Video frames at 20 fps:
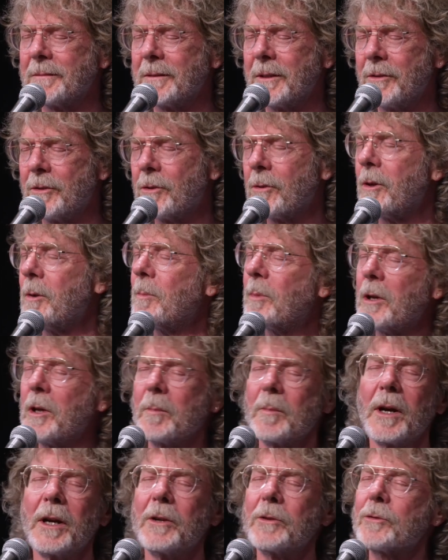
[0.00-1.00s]
enjoy
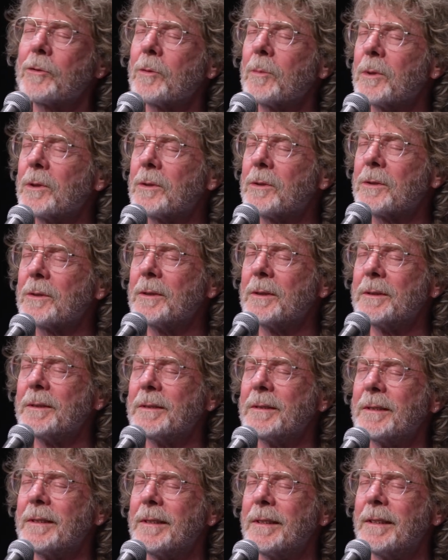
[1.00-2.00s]
playing my instruments, and